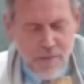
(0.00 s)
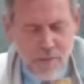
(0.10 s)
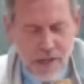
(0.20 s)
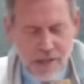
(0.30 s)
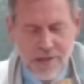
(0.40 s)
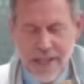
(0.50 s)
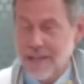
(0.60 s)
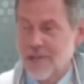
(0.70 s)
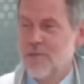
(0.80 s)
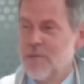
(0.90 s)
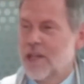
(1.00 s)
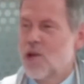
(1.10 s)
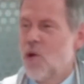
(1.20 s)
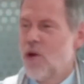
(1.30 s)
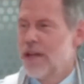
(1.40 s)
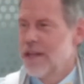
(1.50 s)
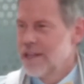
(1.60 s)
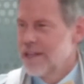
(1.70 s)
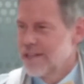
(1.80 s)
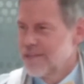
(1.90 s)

But as Dr. McCoy